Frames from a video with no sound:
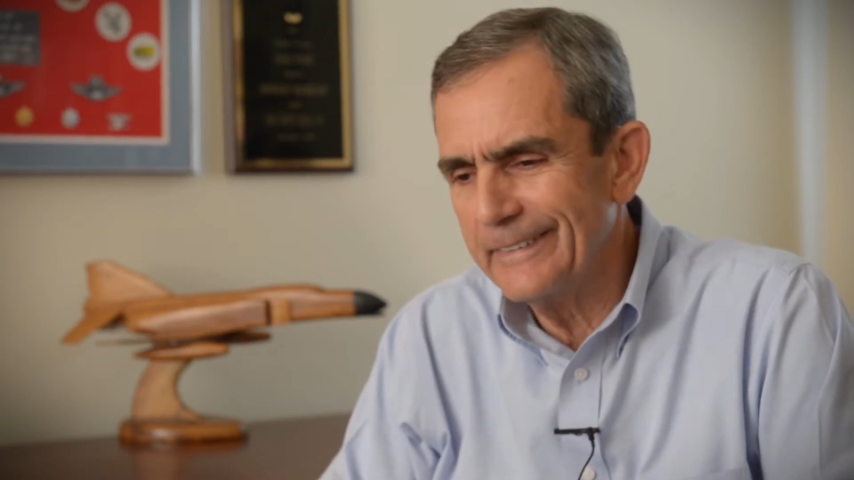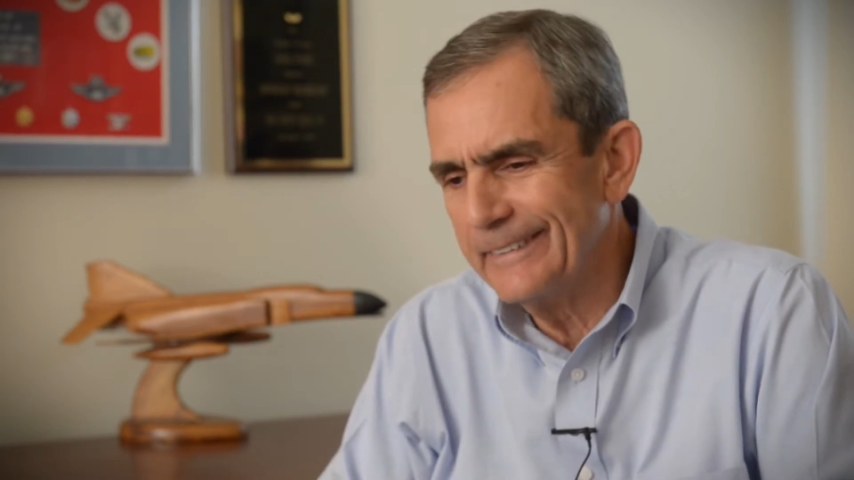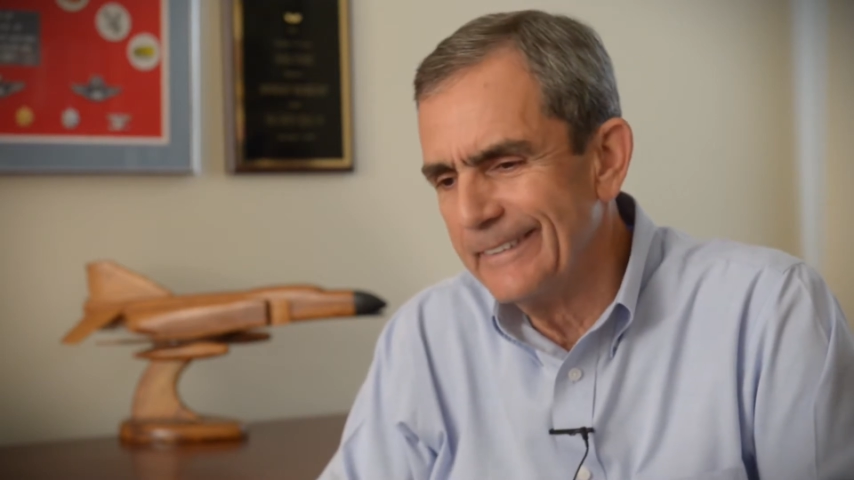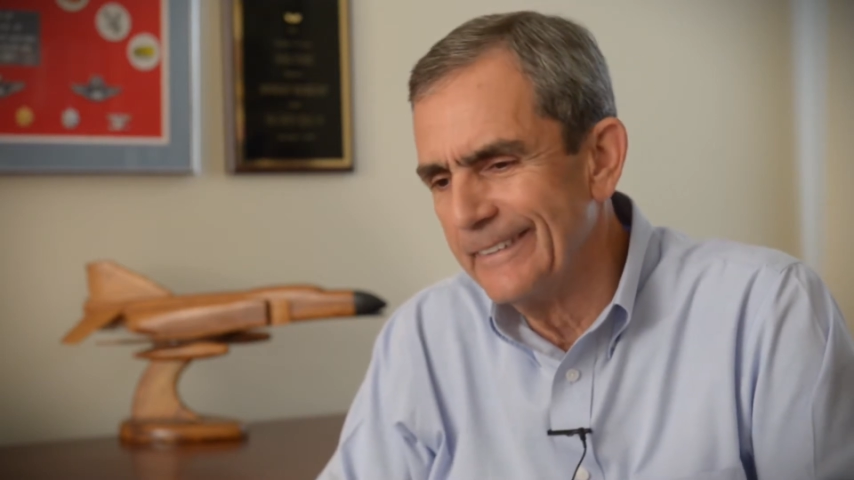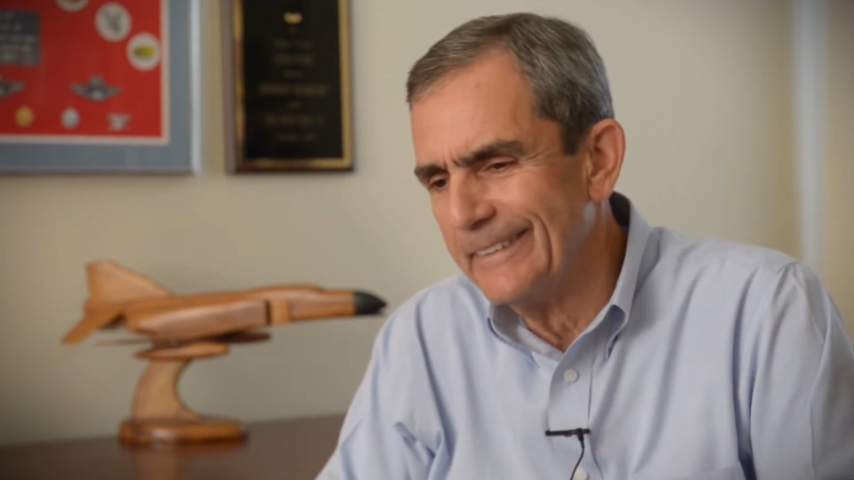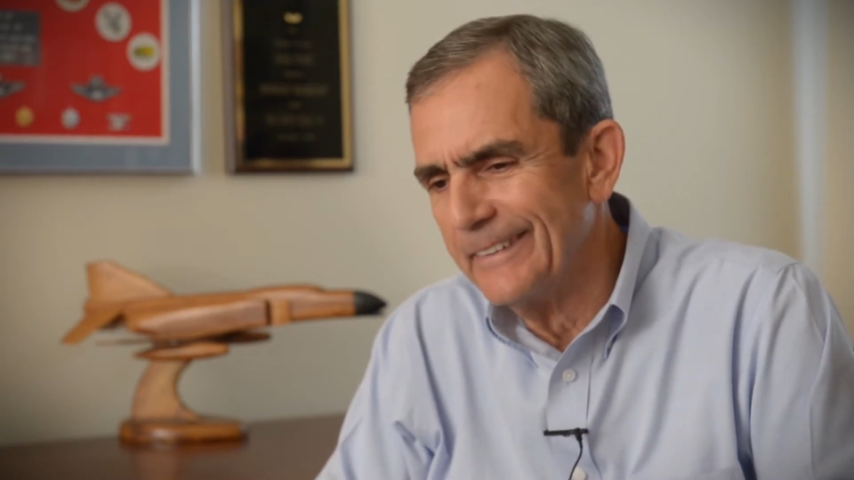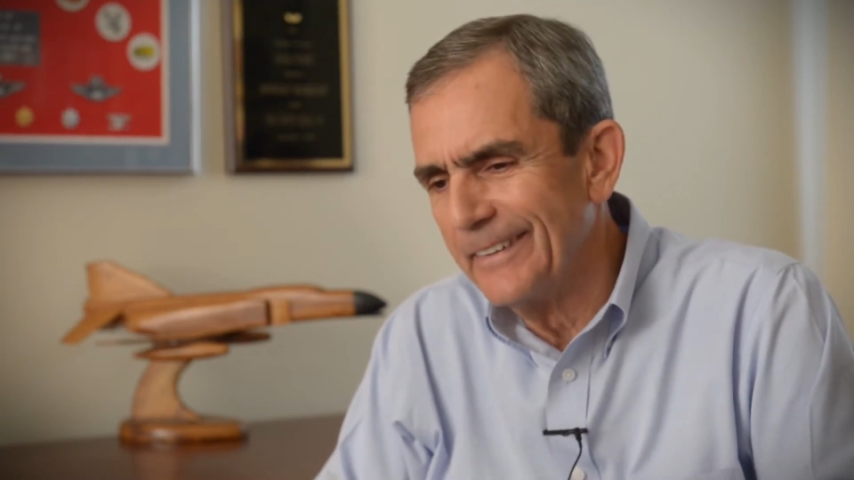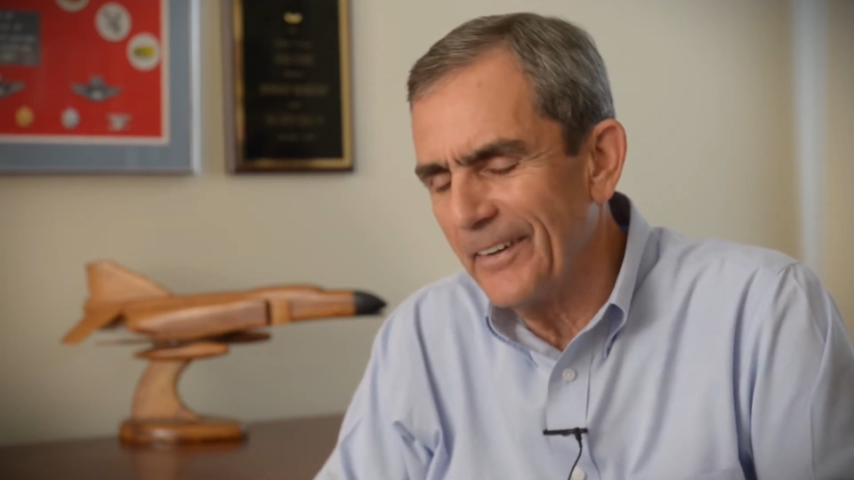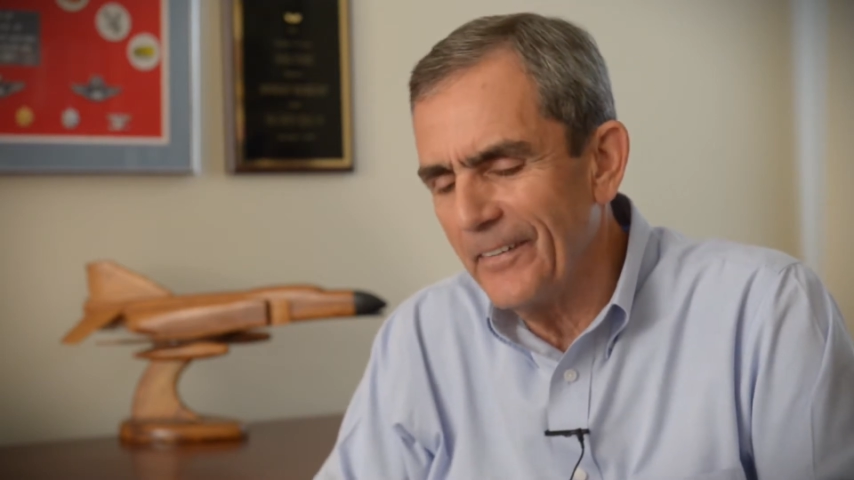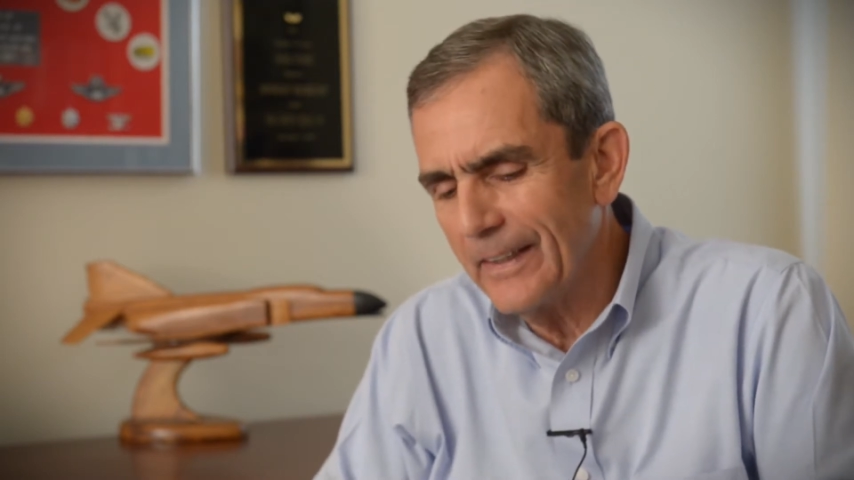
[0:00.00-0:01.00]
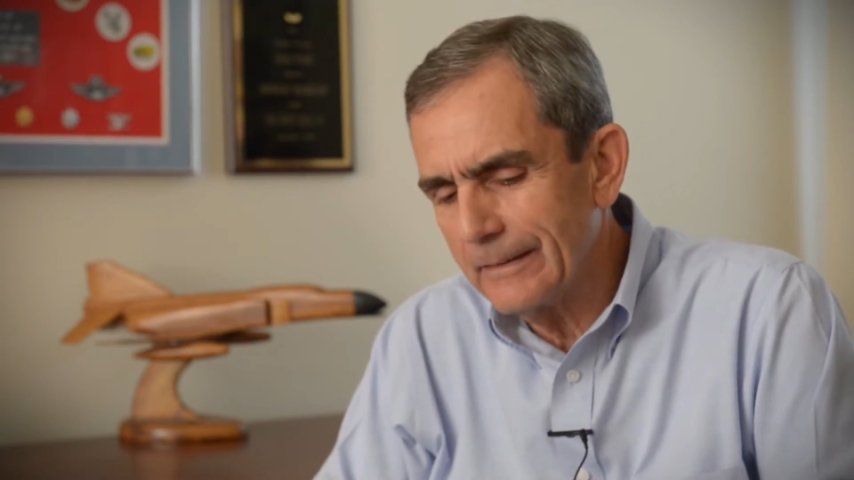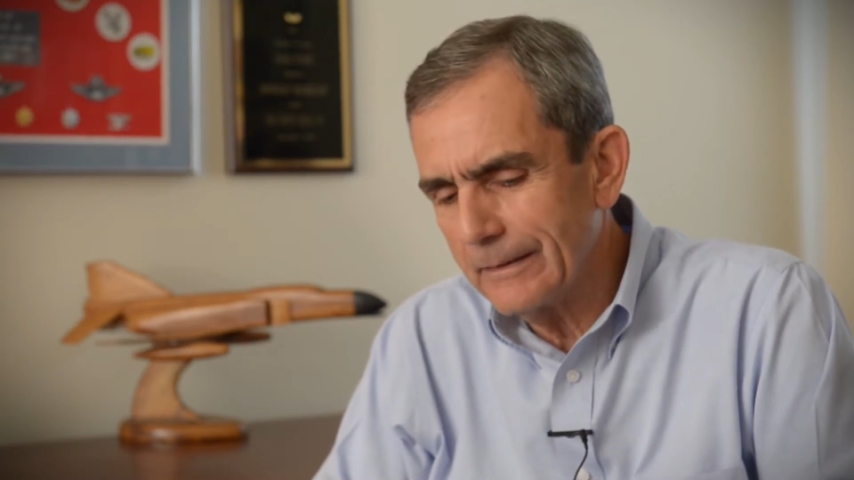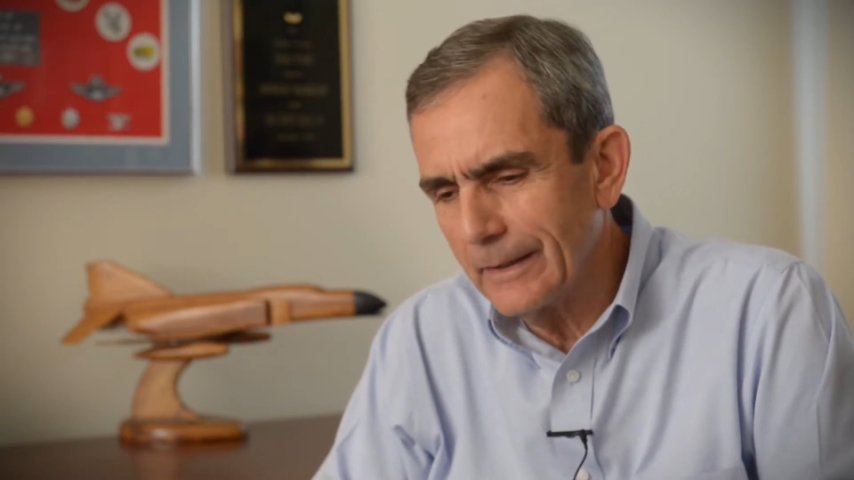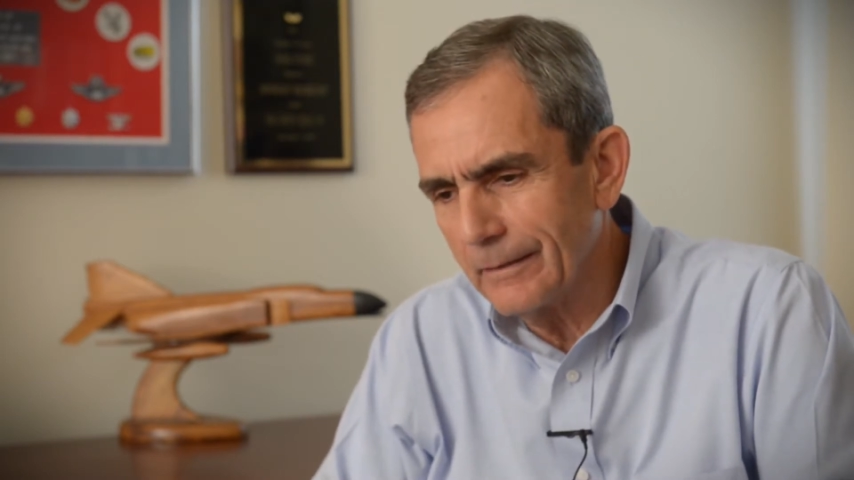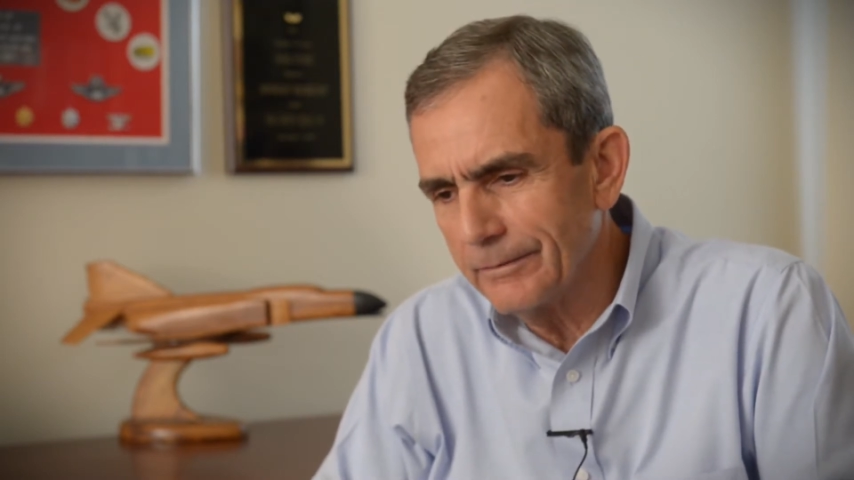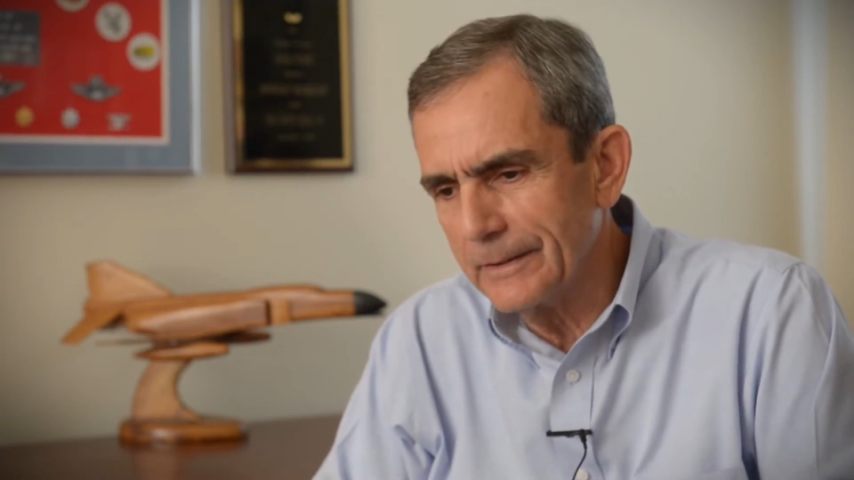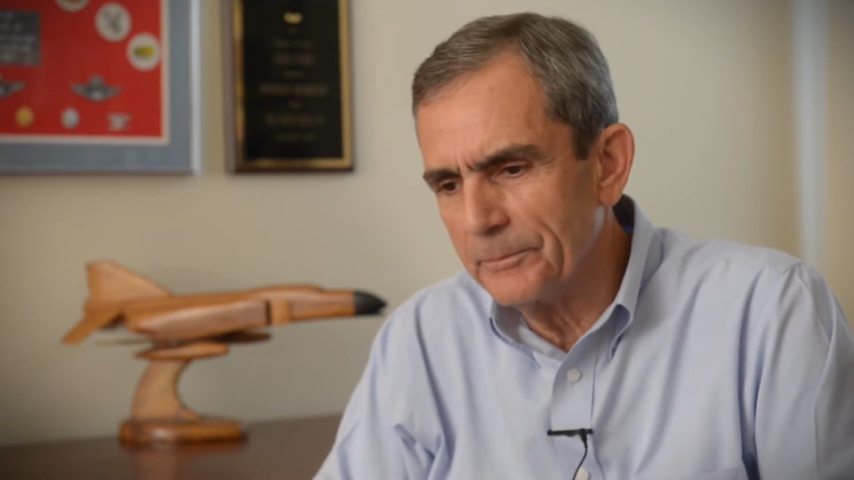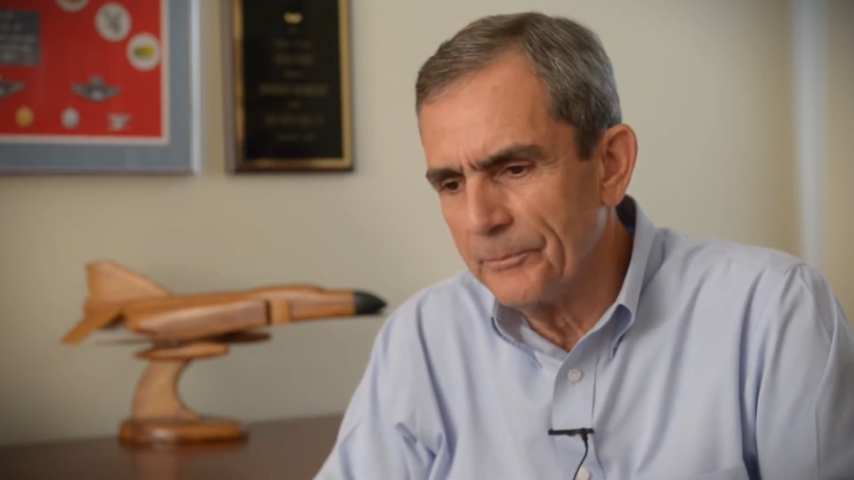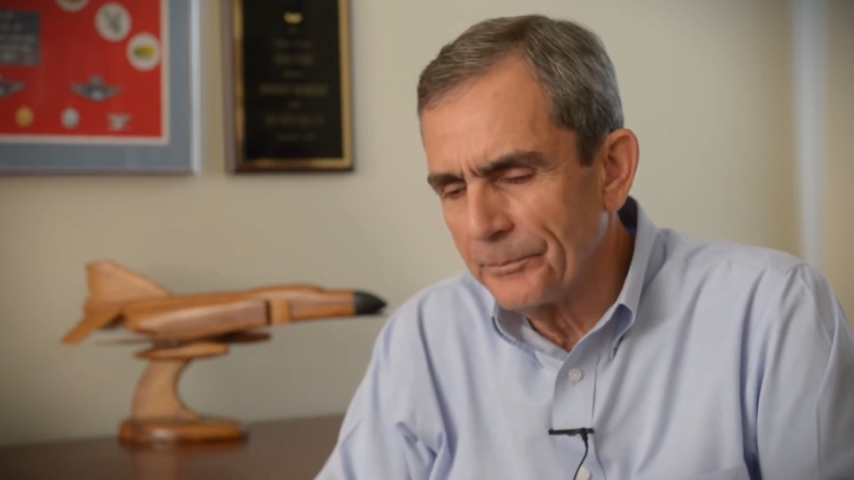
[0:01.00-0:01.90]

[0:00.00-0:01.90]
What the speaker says: and all that stuff. And